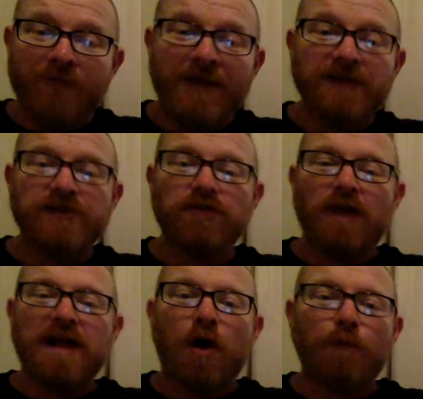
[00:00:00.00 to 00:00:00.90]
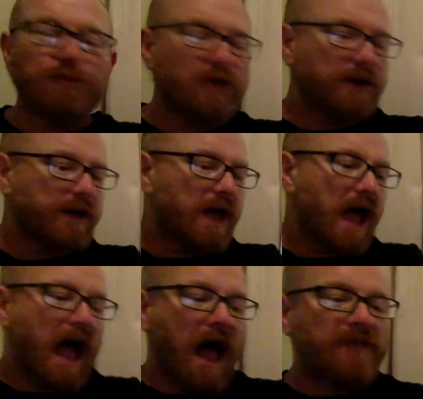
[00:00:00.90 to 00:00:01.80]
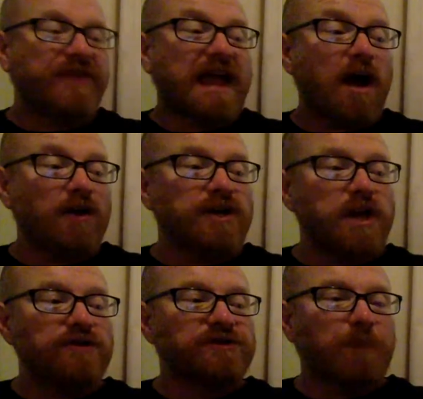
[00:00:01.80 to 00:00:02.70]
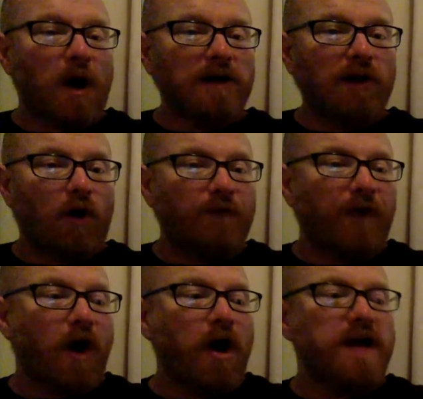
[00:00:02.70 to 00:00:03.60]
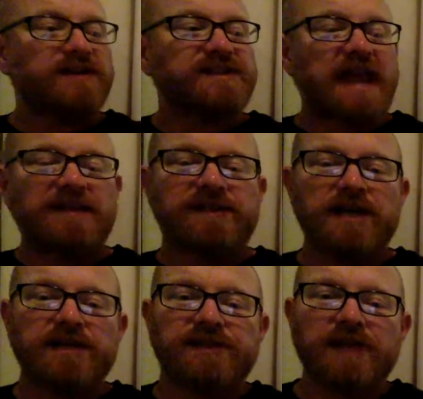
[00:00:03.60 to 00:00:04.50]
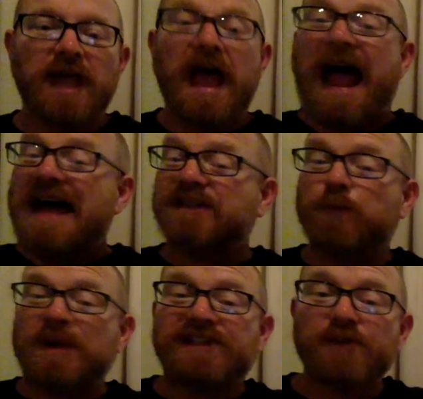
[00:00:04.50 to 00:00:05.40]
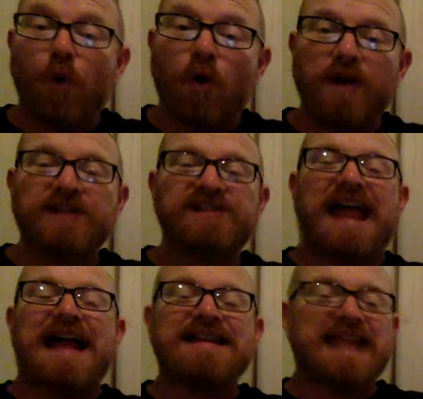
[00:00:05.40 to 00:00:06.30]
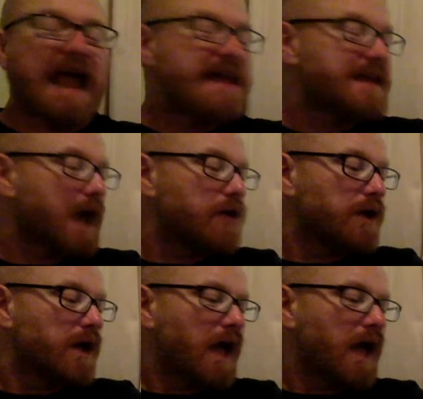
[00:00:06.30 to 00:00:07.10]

think it's a great option. They are used by a lot of hire centres, as we saw in San Diego.